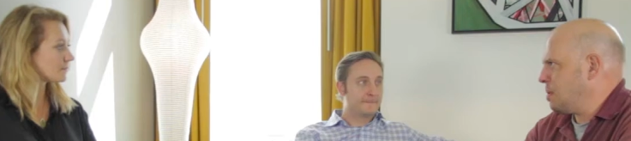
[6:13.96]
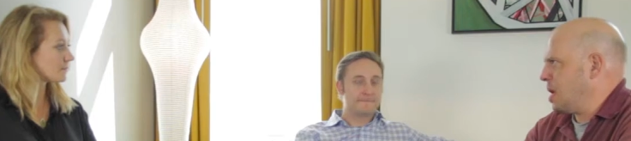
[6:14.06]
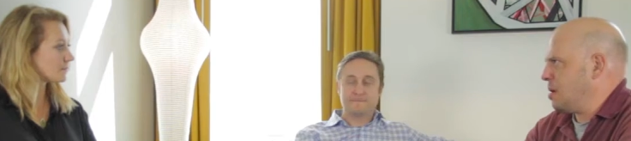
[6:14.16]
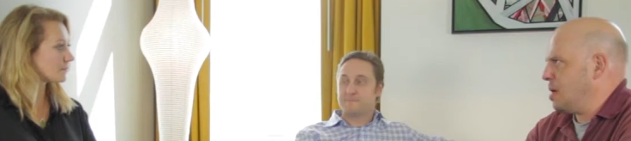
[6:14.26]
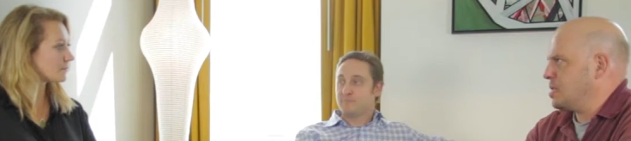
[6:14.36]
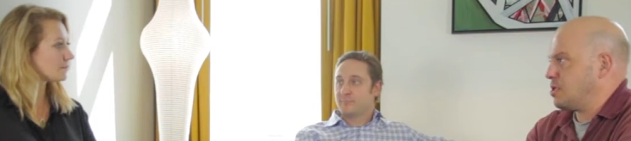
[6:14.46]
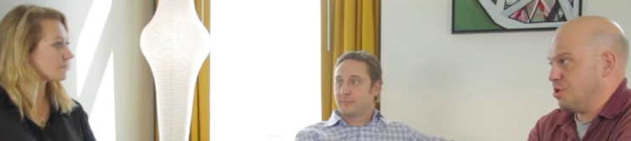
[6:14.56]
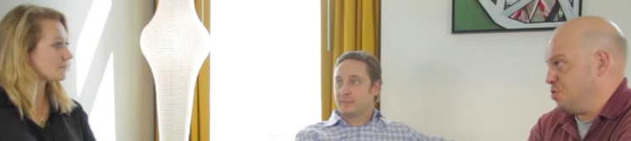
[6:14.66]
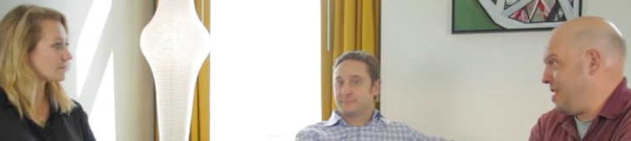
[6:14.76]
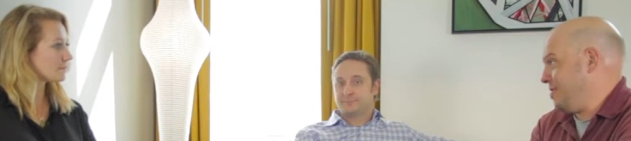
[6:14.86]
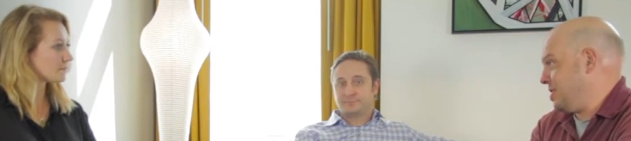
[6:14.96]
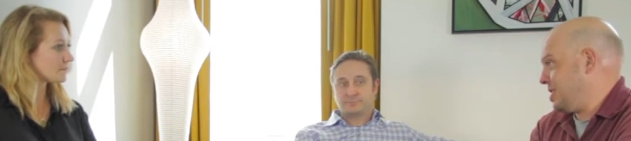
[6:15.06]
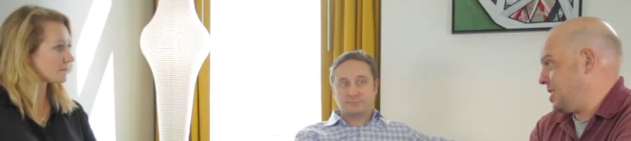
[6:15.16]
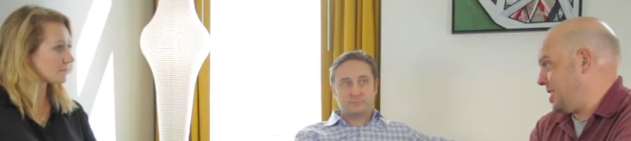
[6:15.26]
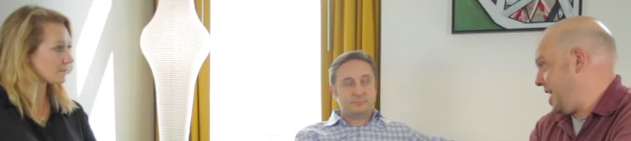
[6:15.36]
Speaker 1: Right, right. So you
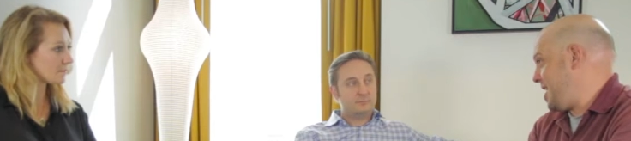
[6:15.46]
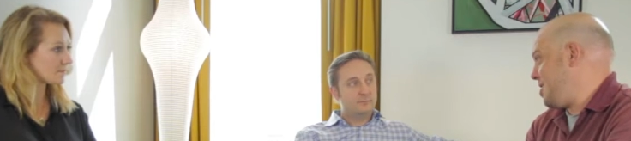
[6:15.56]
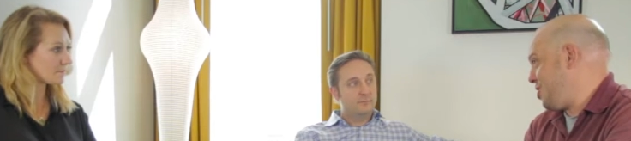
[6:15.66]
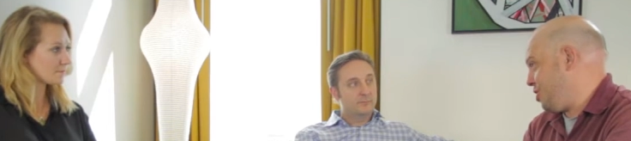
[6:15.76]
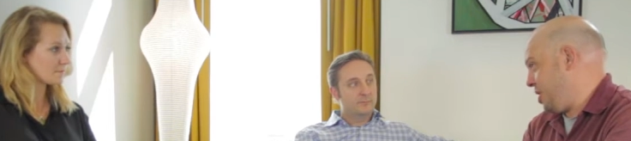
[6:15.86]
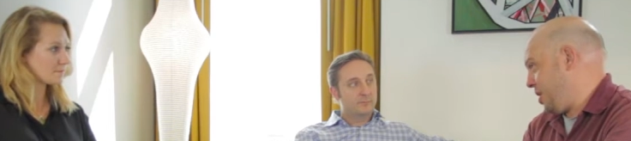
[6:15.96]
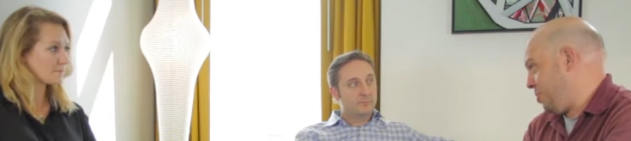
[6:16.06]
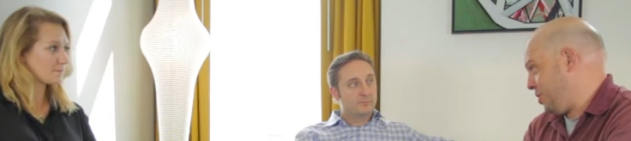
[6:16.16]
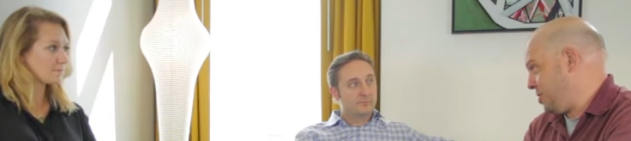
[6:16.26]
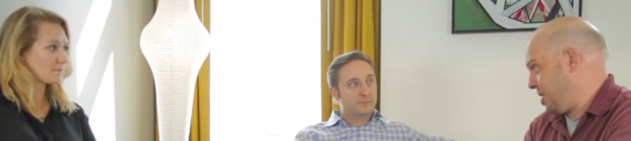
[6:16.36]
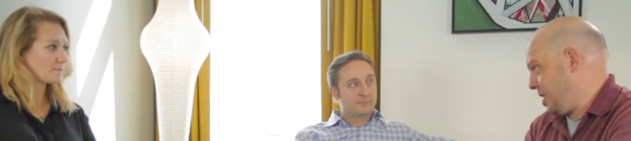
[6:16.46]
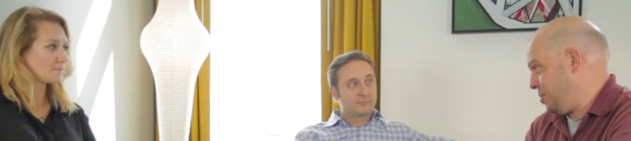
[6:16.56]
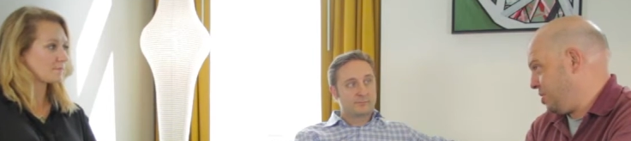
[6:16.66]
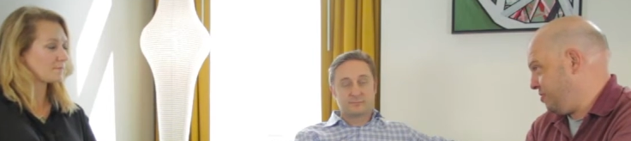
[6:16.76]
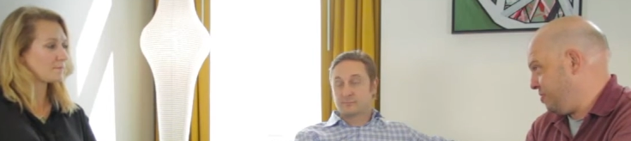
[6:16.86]
haven't stayed here yet per
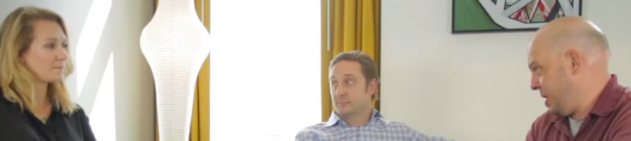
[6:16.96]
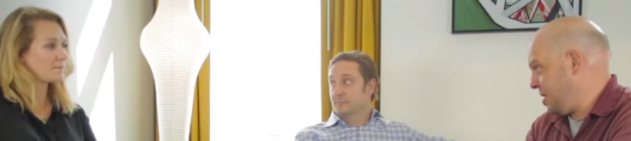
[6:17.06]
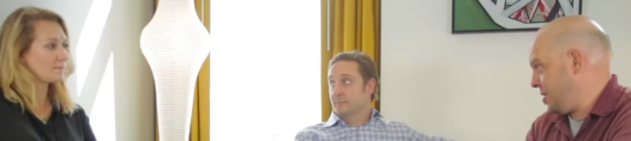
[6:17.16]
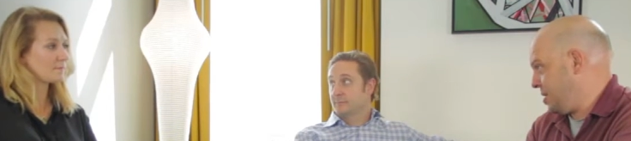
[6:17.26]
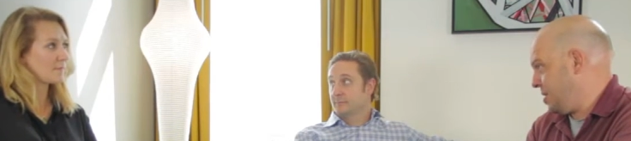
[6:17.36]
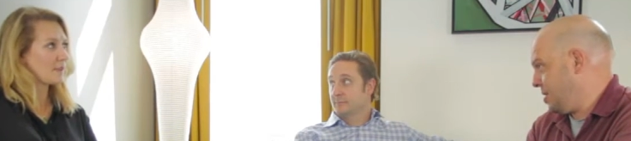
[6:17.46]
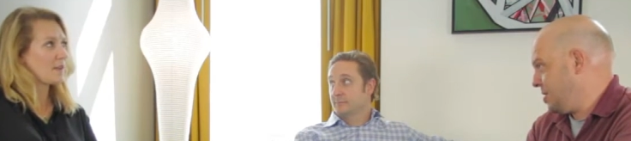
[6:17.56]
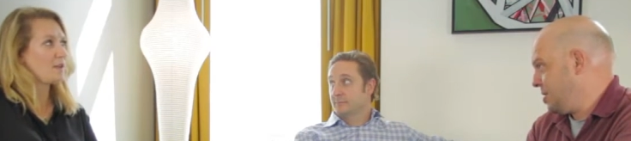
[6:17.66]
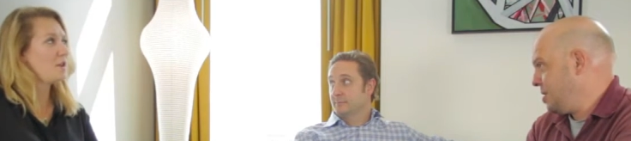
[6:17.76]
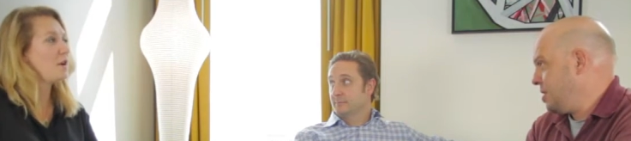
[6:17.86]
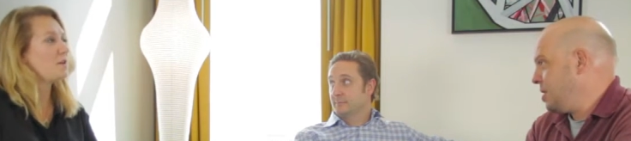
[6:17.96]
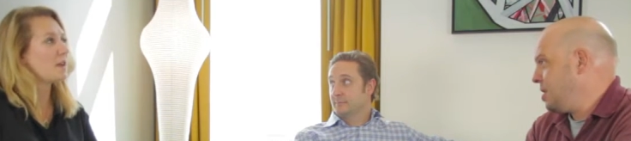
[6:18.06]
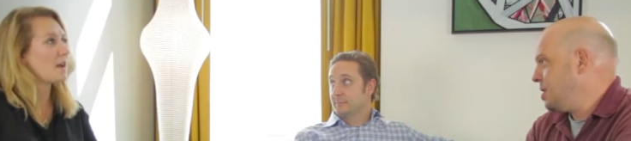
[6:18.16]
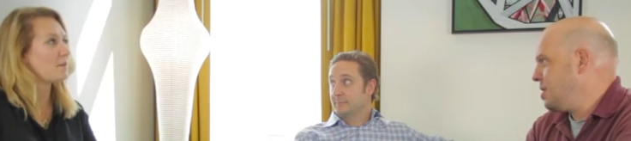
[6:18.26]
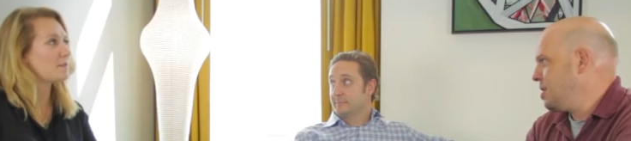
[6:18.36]
se, but you've been here.
Speaker 2: No,
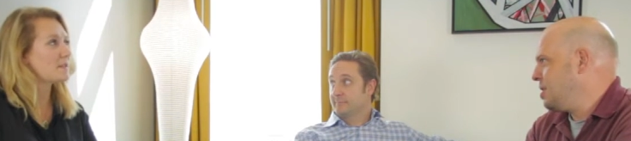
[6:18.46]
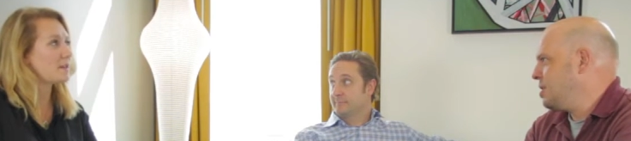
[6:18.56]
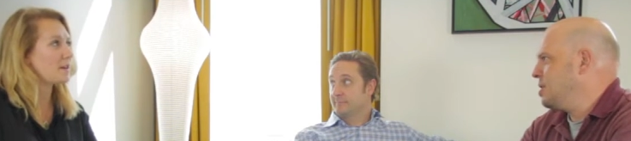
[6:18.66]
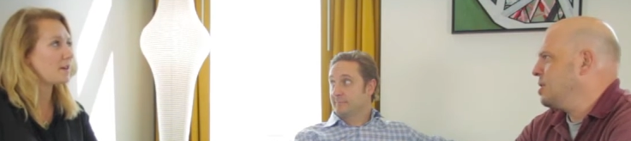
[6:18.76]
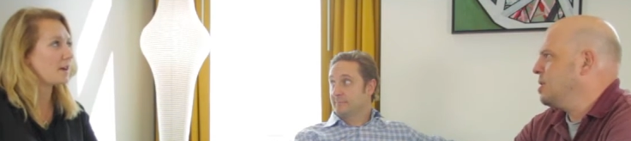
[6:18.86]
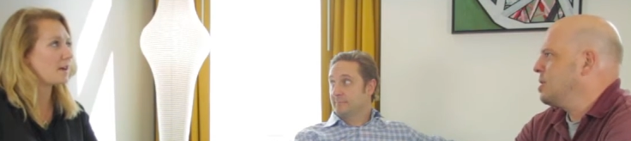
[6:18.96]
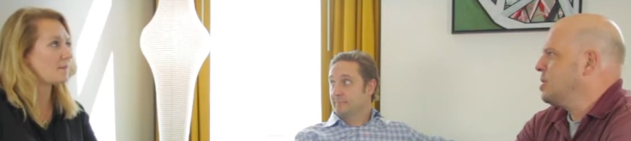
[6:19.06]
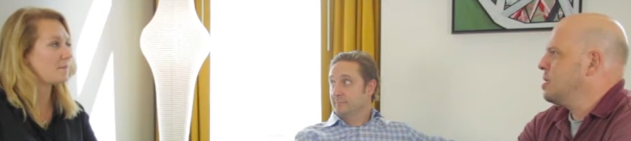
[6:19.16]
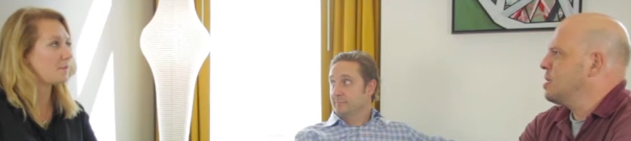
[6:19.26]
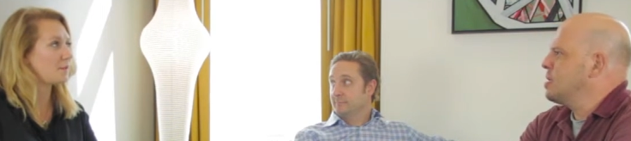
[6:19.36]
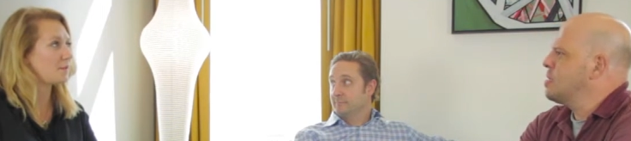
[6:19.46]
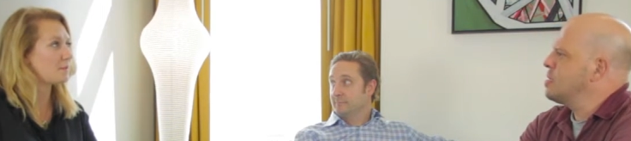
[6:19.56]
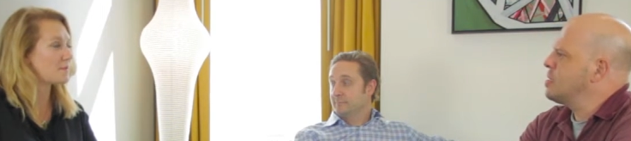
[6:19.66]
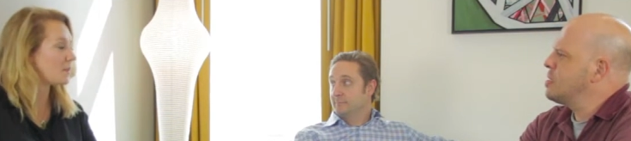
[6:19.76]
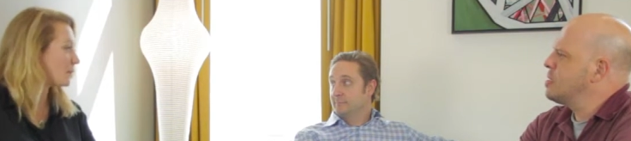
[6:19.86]
yeah, I was here um,
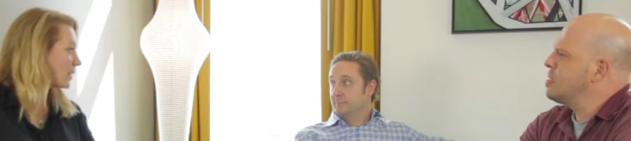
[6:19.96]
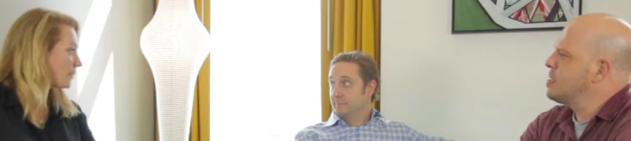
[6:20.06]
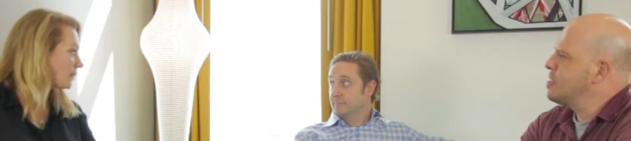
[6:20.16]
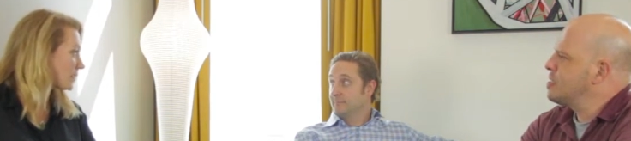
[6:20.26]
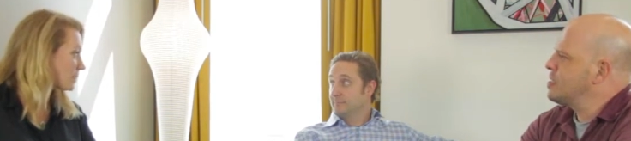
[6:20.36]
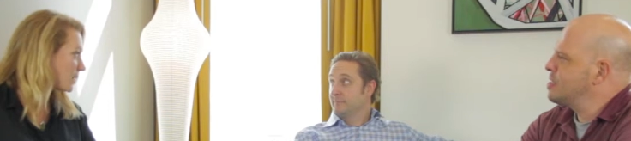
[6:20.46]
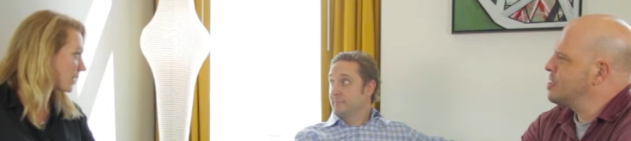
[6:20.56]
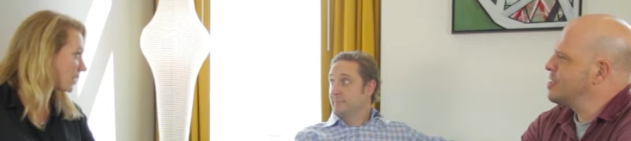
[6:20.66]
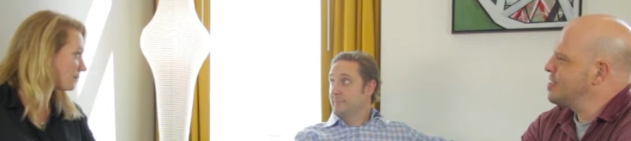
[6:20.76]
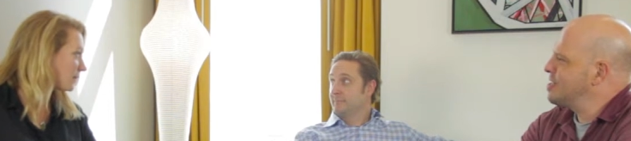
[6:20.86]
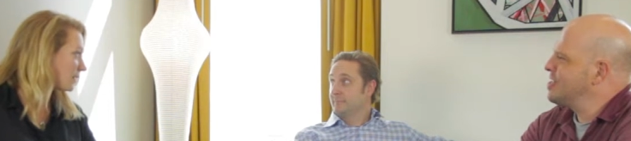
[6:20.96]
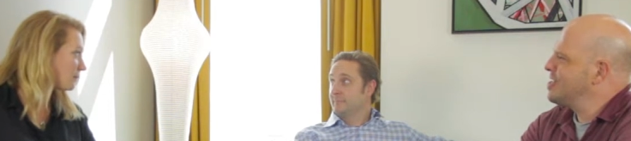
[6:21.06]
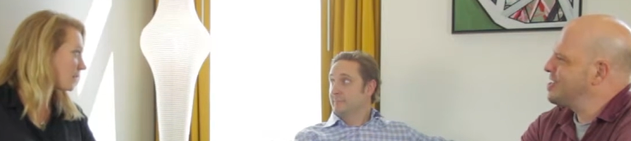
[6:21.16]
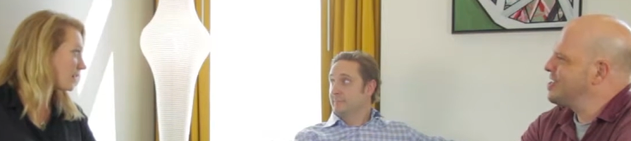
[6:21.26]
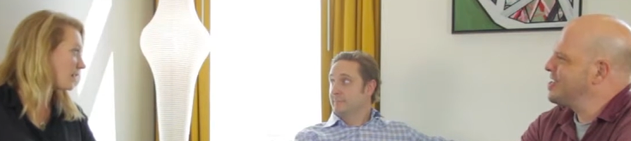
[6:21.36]
for celebrating friend's wedding,
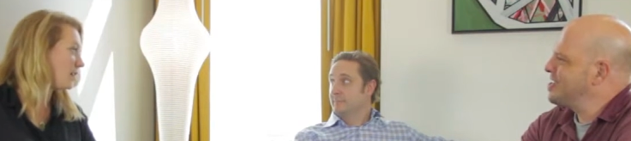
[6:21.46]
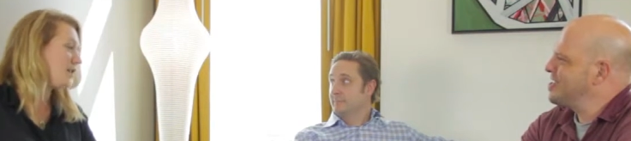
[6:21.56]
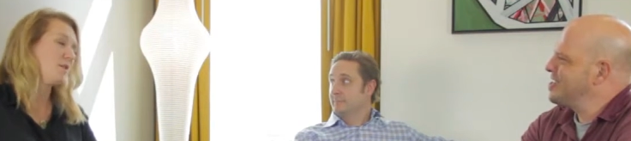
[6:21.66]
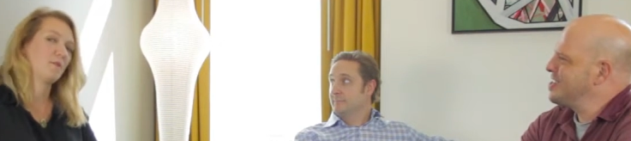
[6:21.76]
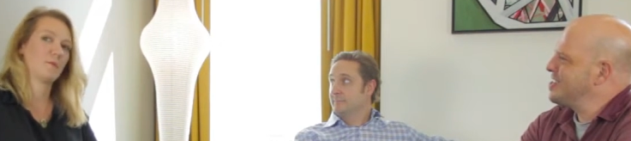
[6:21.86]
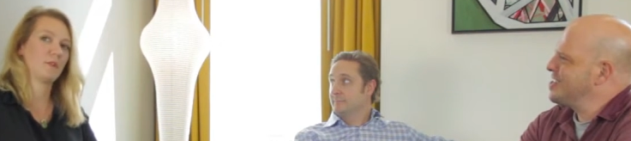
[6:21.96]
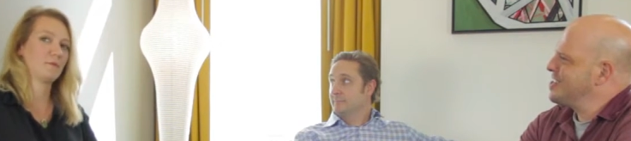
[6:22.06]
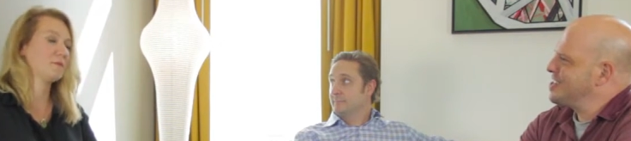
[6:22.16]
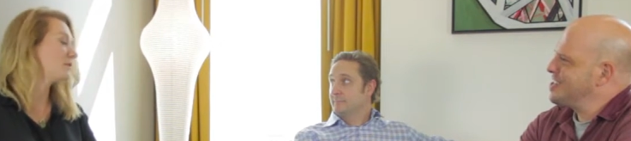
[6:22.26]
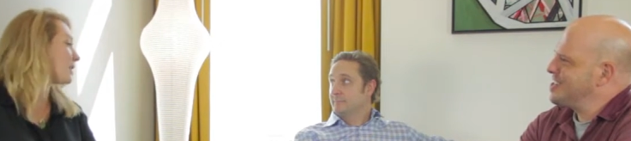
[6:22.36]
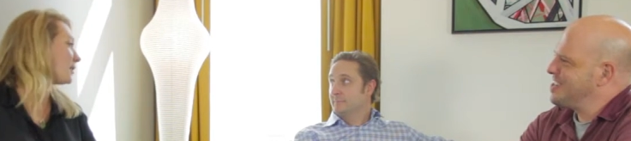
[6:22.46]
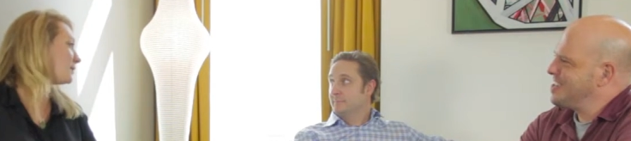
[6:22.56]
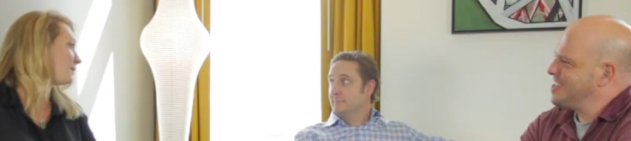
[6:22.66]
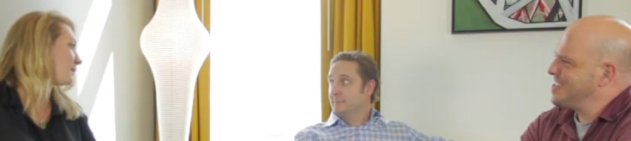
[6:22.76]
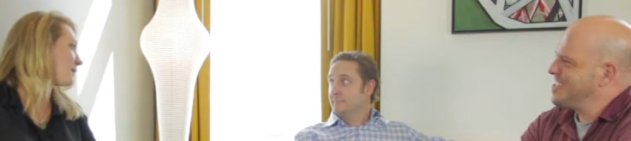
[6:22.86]
and we were on the
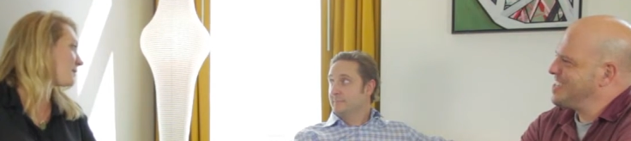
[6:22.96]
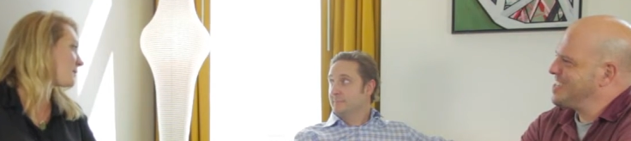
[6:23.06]
rooftop. It